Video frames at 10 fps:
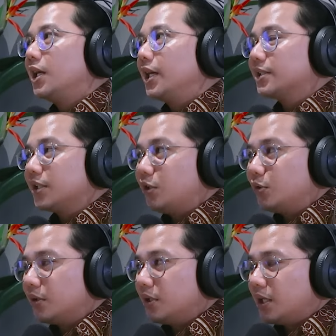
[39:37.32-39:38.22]

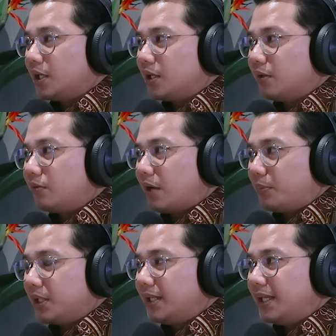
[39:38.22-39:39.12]
execute
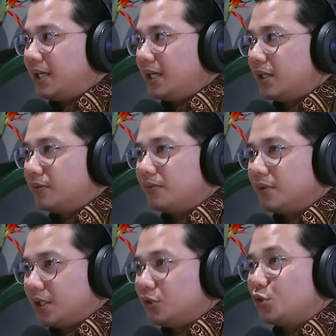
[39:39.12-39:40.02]
rapidly
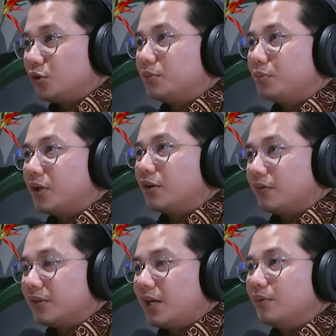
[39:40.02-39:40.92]
in a shortened period
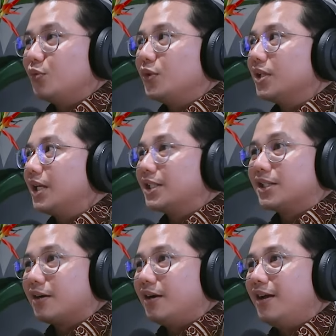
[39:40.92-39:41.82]
of time with a
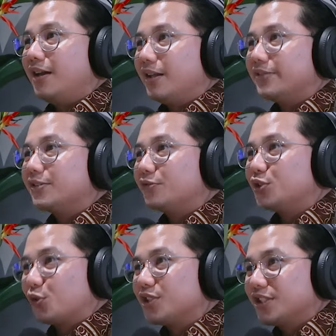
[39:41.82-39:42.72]
lesser
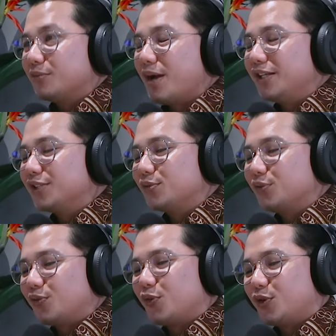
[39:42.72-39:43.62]
resources and money,
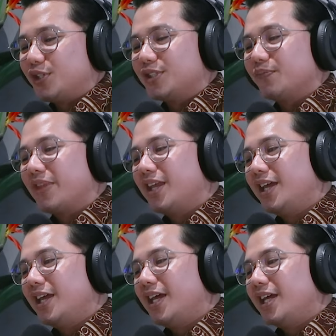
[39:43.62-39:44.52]
of course,
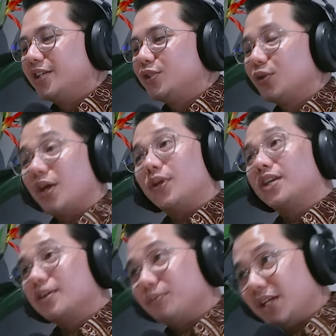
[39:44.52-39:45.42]
so that we
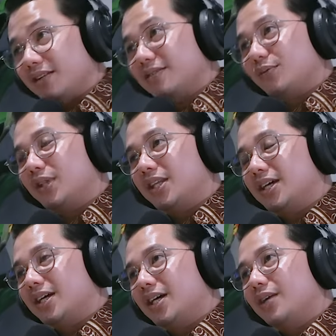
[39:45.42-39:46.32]
can compete with
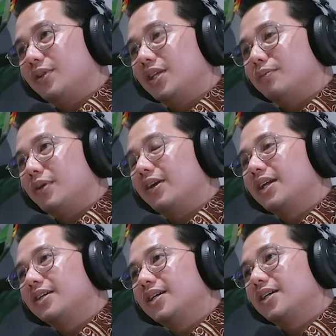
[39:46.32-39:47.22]
the American